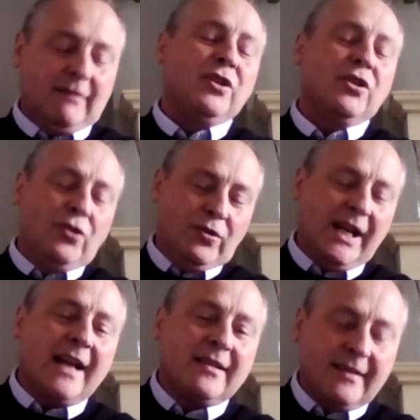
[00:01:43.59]
just using
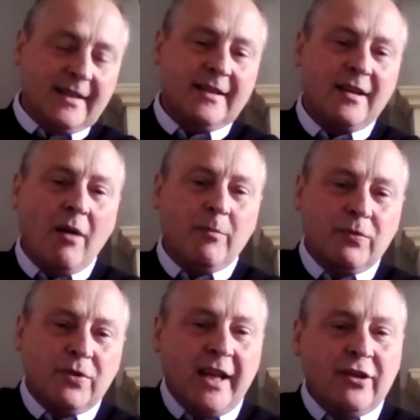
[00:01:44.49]
us as examples again,